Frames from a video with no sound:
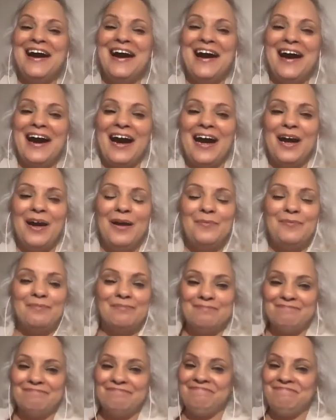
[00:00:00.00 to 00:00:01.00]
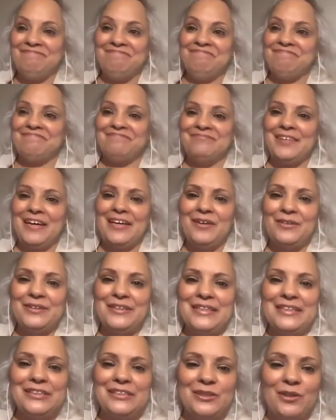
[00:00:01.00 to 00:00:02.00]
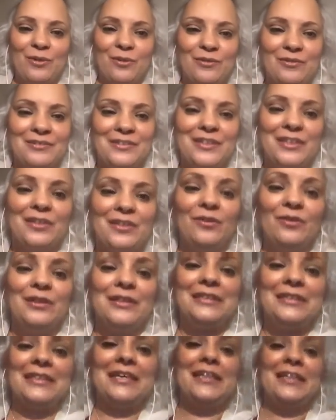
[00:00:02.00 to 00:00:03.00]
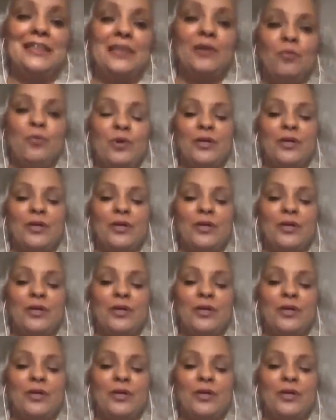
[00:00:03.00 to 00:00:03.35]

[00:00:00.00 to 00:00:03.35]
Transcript: I don't think so. It's like the work.